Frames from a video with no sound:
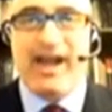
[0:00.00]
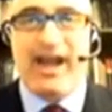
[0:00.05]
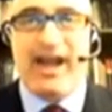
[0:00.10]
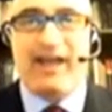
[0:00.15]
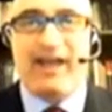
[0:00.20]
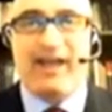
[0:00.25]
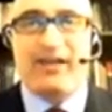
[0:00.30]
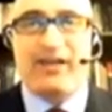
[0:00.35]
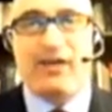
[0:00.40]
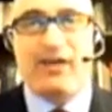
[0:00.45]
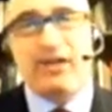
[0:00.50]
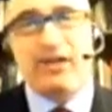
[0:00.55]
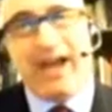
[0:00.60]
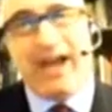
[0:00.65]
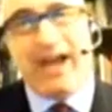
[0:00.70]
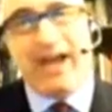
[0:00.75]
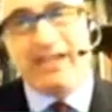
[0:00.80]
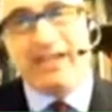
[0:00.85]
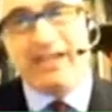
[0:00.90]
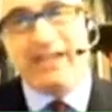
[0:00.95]
and they're
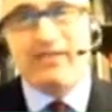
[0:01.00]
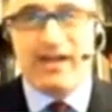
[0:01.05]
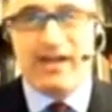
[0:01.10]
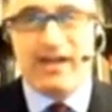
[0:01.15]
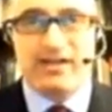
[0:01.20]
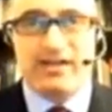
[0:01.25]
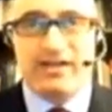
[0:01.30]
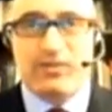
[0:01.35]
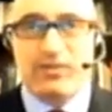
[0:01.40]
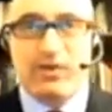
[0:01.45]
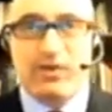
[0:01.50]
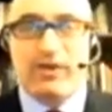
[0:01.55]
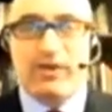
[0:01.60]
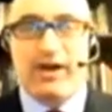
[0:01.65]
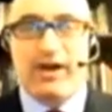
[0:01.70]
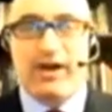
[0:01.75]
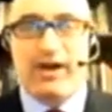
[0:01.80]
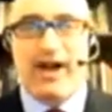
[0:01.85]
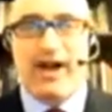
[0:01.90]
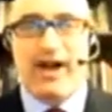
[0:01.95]
less flexible,
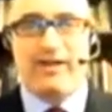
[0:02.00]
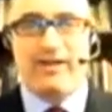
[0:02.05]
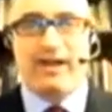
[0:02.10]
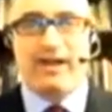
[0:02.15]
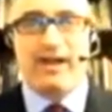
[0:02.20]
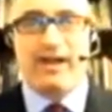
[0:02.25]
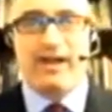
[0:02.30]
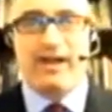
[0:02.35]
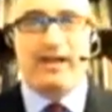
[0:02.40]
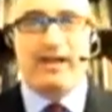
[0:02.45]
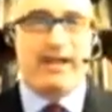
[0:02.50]
they're having